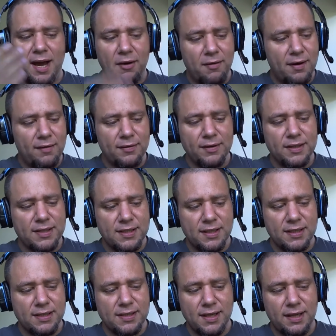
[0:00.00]
However, this
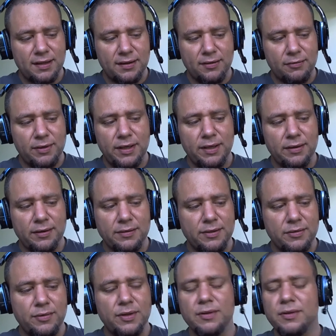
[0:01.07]
thing is like three or
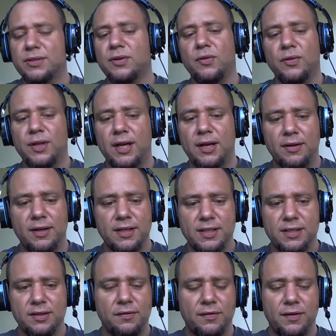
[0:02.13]
two years old now, and
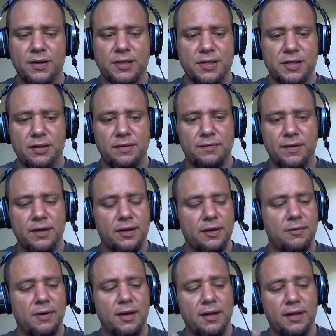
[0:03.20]
it's still functioning
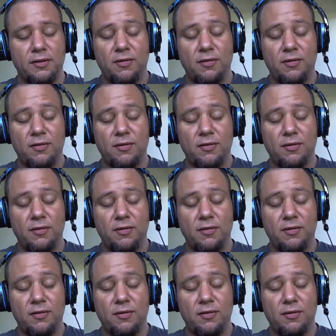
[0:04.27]
very well.